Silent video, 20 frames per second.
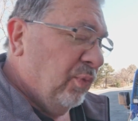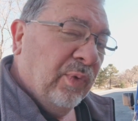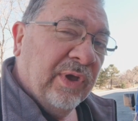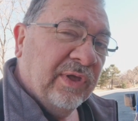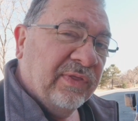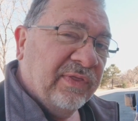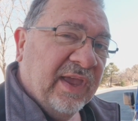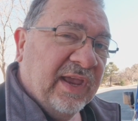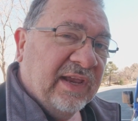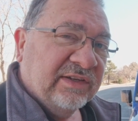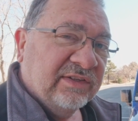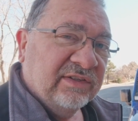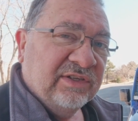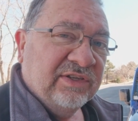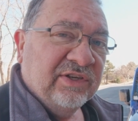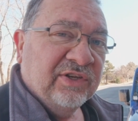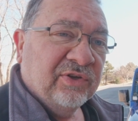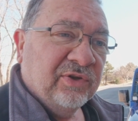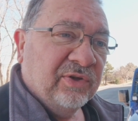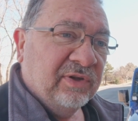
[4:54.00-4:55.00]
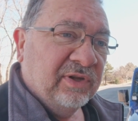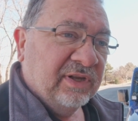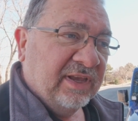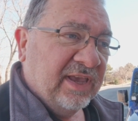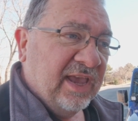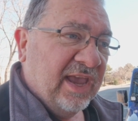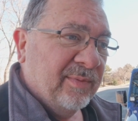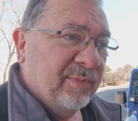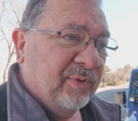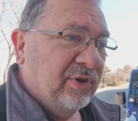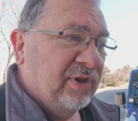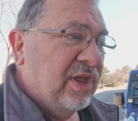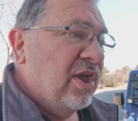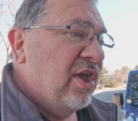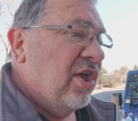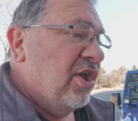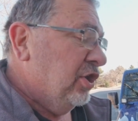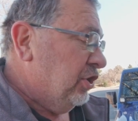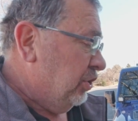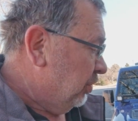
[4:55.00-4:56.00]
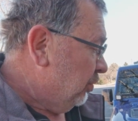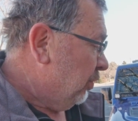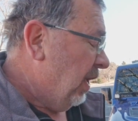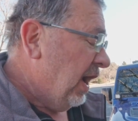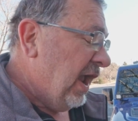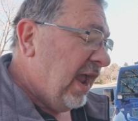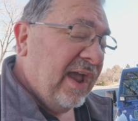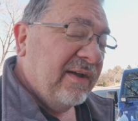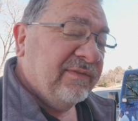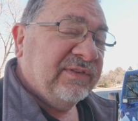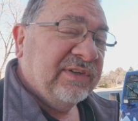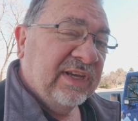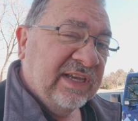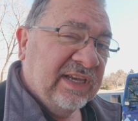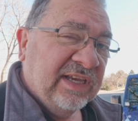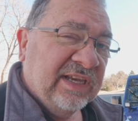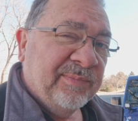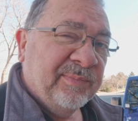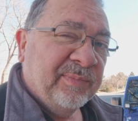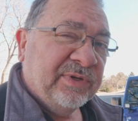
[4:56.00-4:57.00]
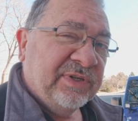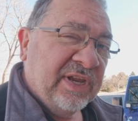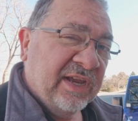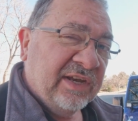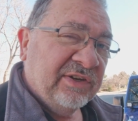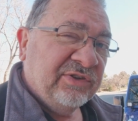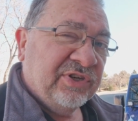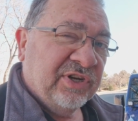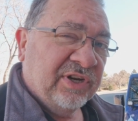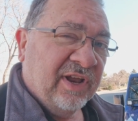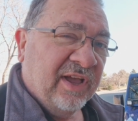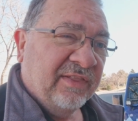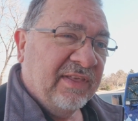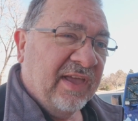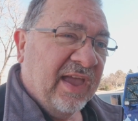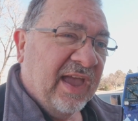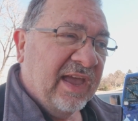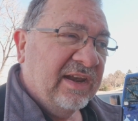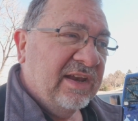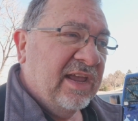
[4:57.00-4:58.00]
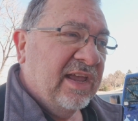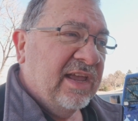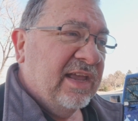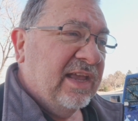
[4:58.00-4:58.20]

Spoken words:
With a steel cable, you have to keep tension on that.